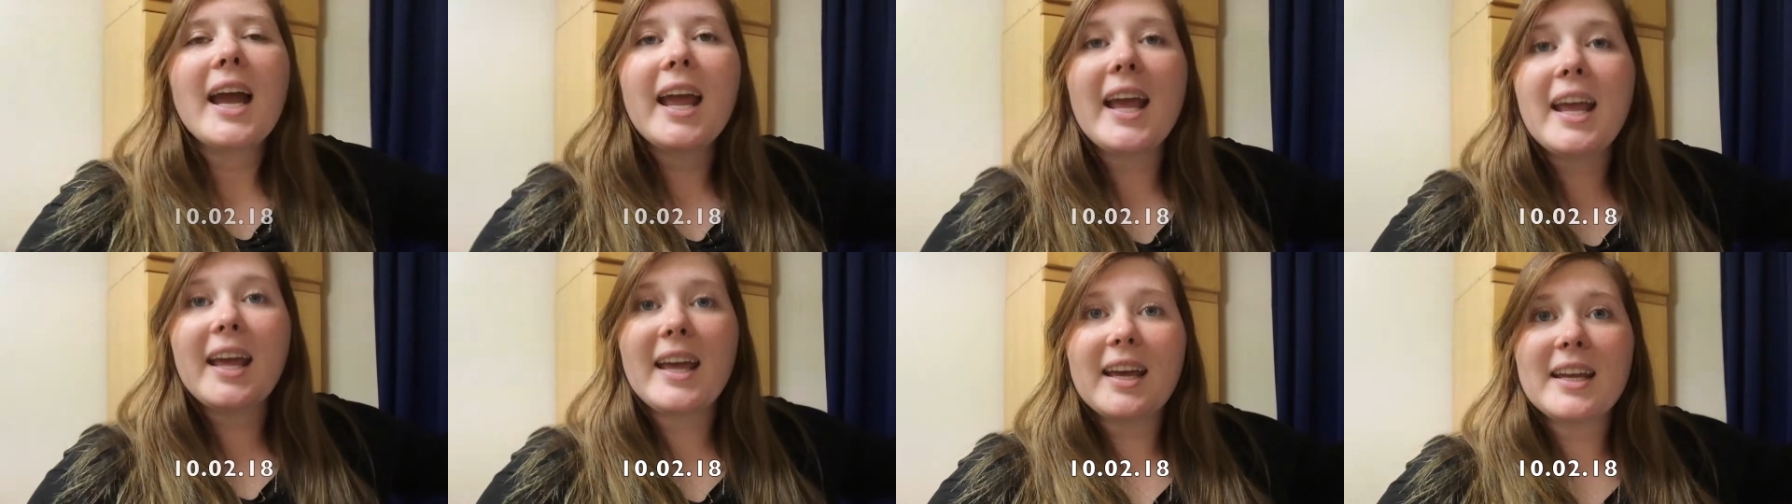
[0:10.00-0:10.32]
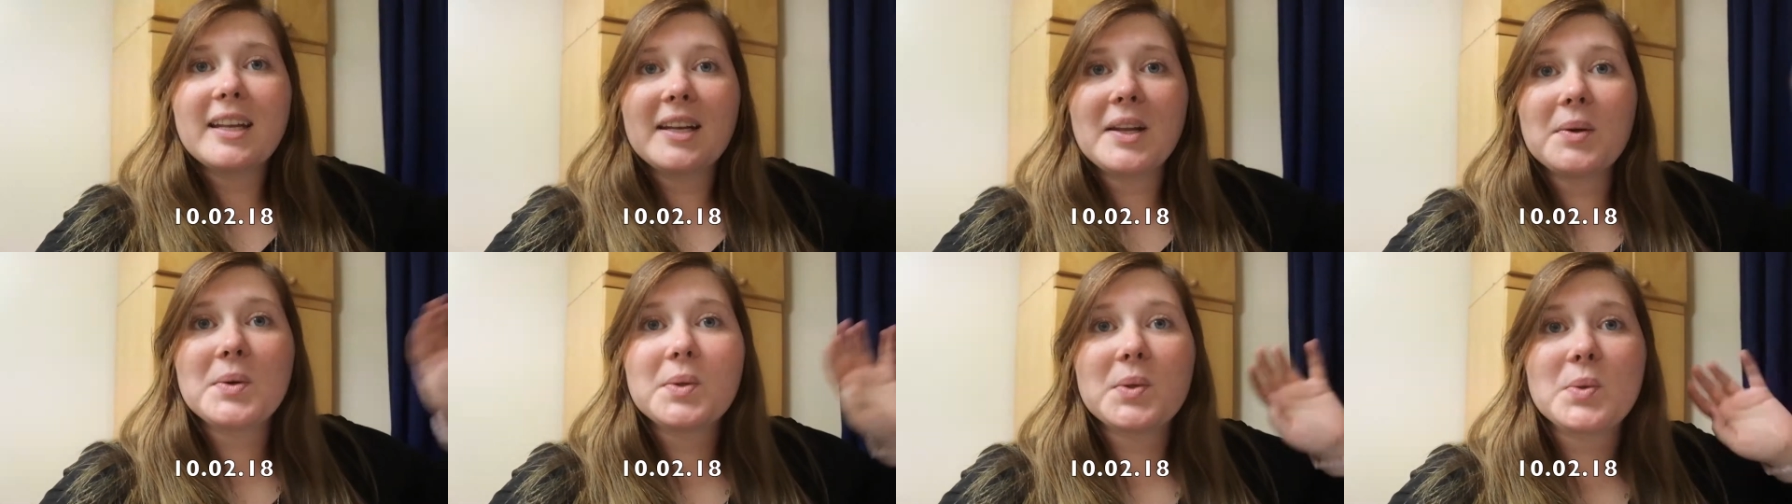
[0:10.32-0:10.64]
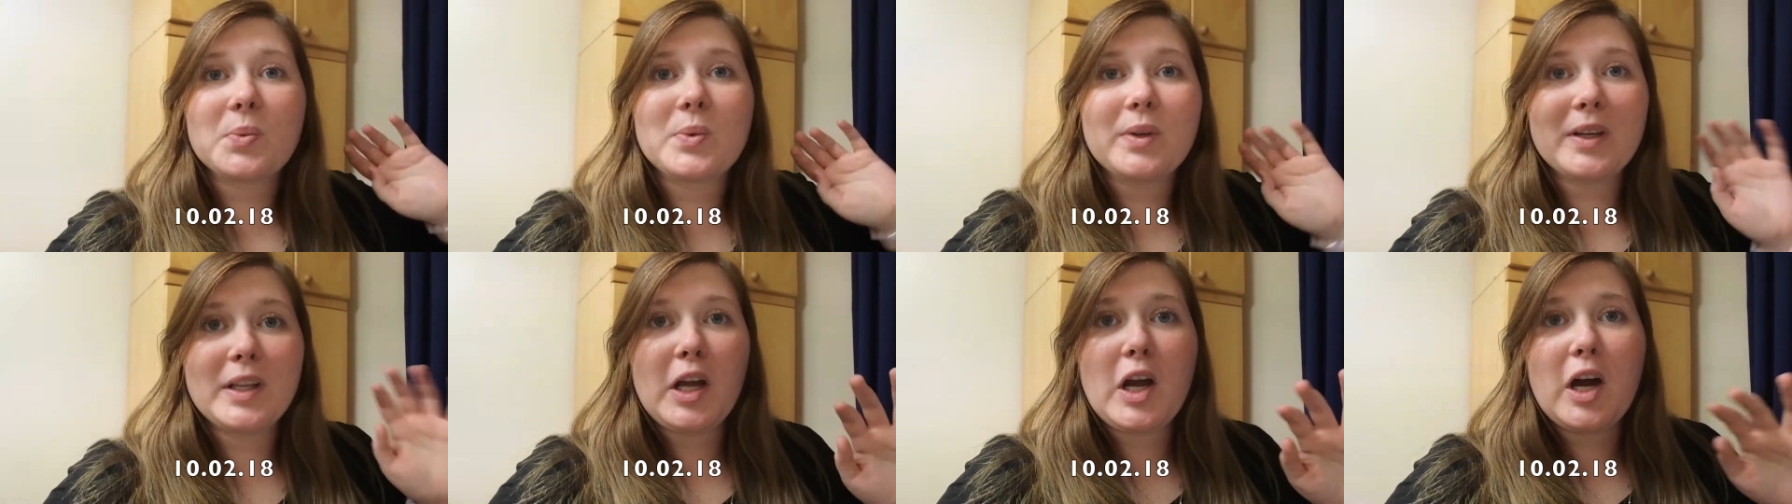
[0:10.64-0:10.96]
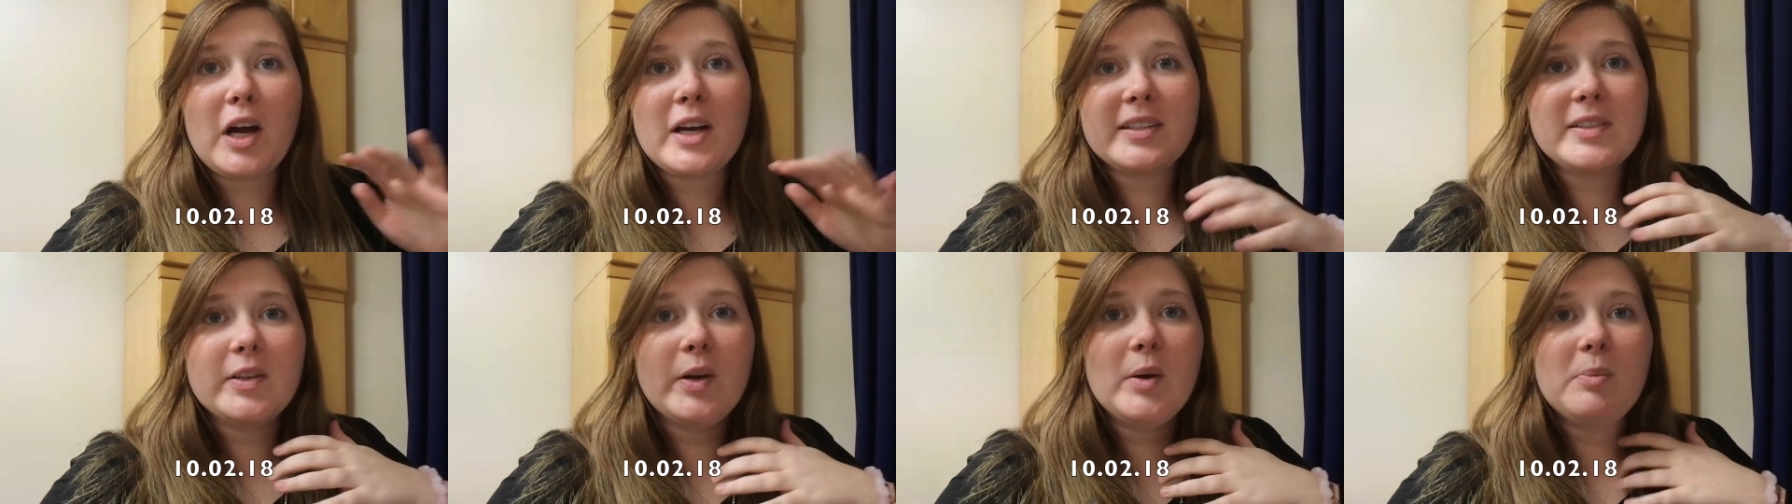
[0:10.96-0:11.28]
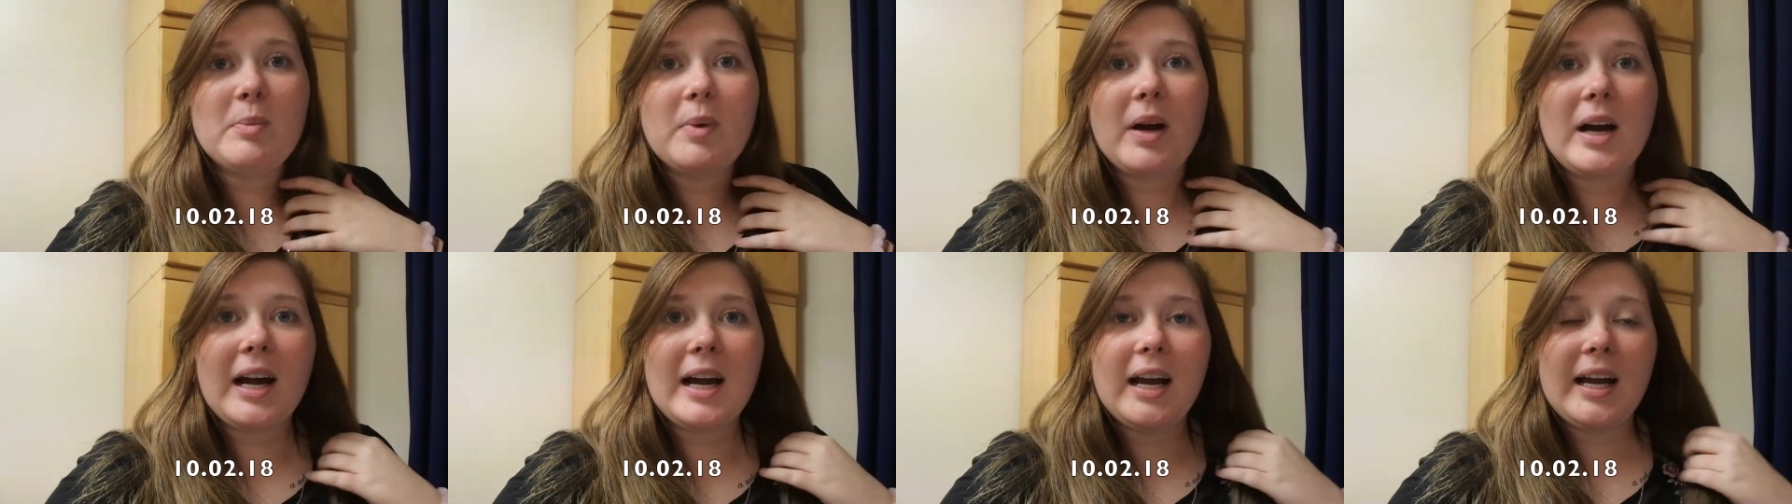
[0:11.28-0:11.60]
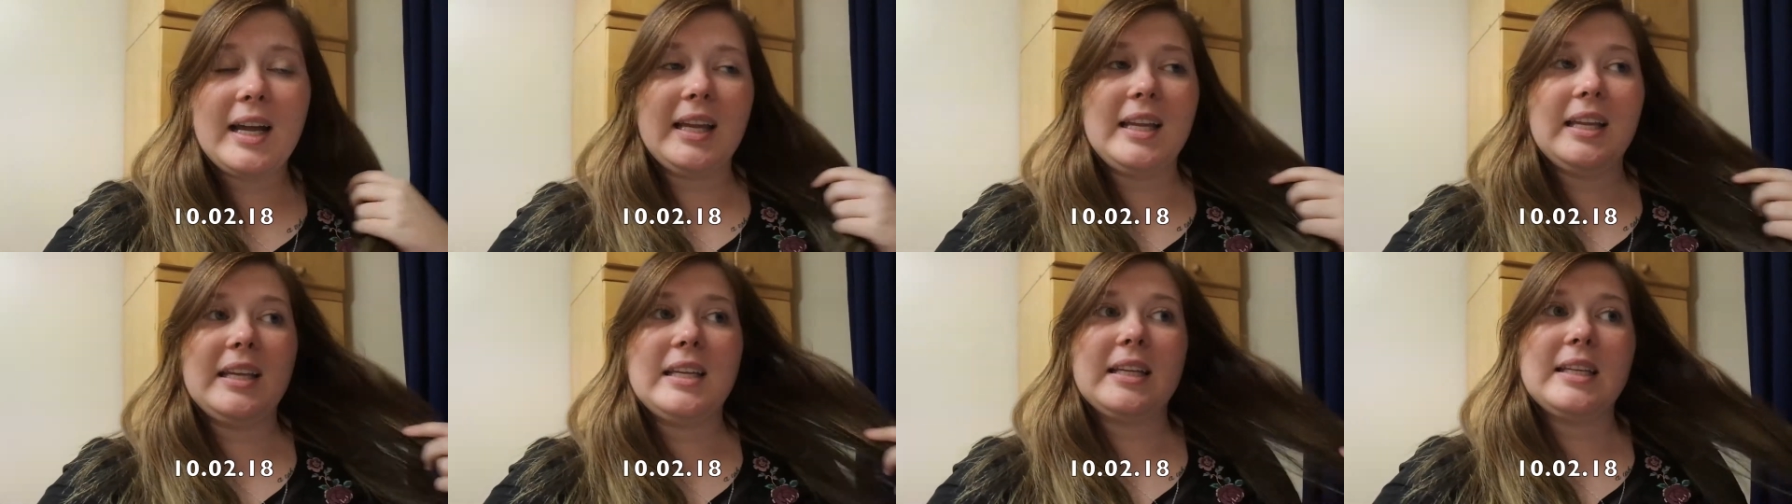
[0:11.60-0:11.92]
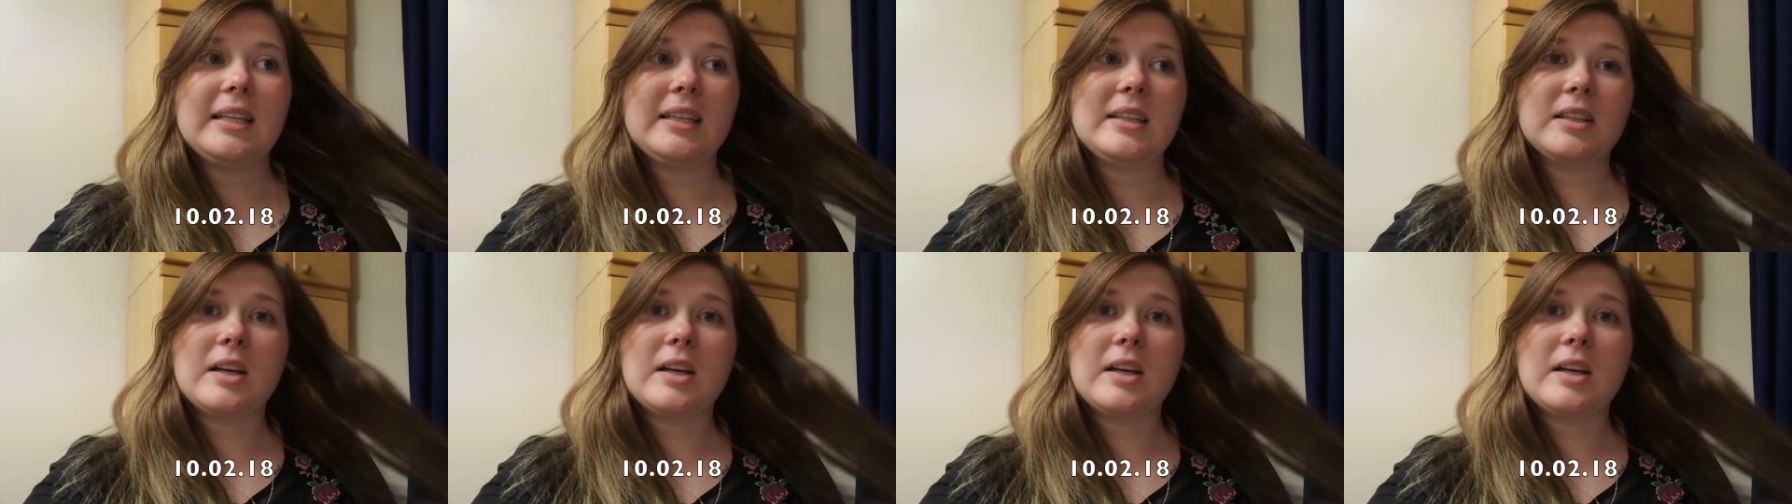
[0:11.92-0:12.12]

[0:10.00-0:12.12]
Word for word: And it was really awesome. I